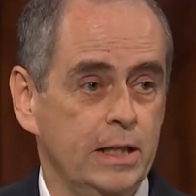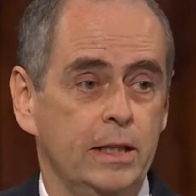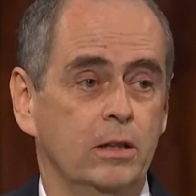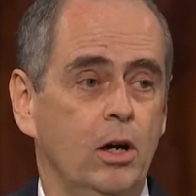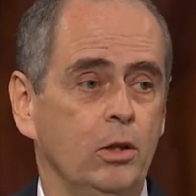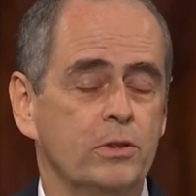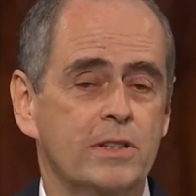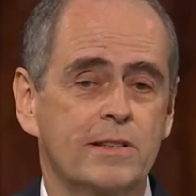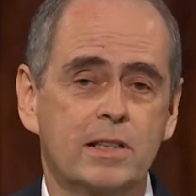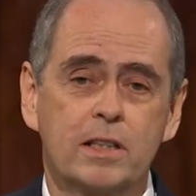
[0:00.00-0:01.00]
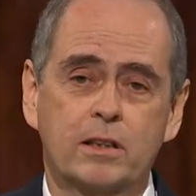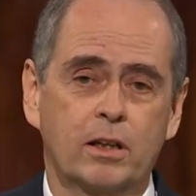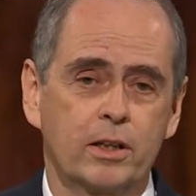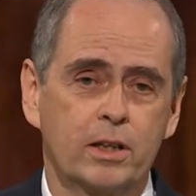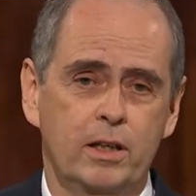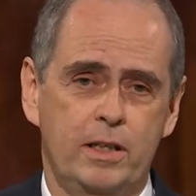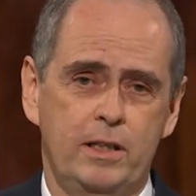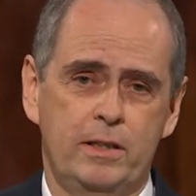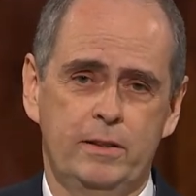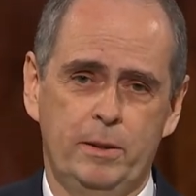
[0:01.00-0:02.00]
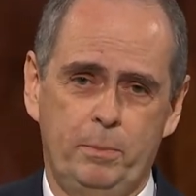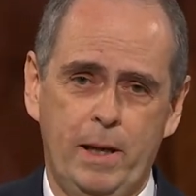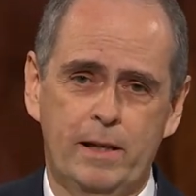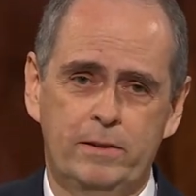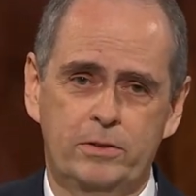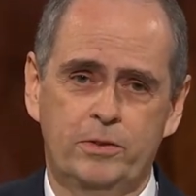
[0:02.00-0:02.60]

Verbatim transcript: and always see clearly the path